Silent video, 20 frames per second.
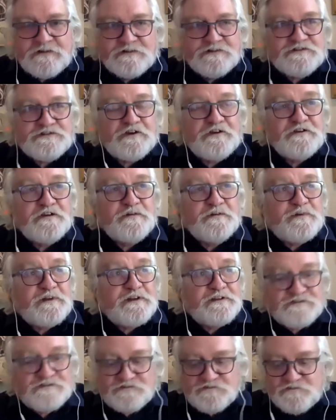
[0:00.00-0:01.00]
solar
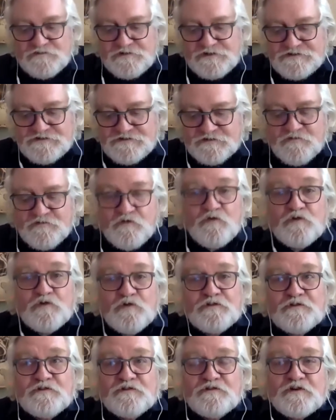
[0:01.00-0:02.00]
plus storage at
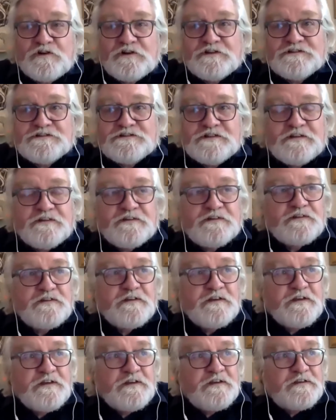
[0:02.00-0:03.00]
$4 dollar cents